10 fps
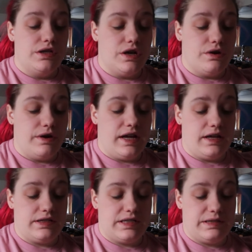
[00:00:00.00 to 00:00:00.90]
So
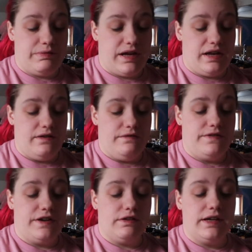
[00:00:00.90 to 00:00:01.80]
it's been
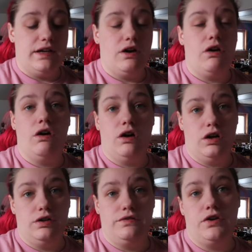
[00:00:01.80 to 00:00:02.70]
very
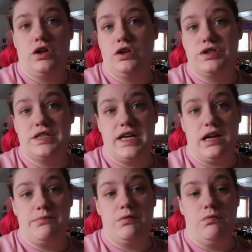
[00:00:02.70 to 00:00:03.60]
hard for her to
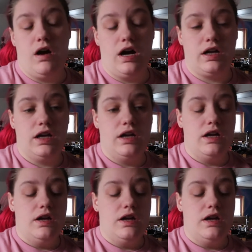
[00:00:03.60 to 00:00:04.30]
get up and walk.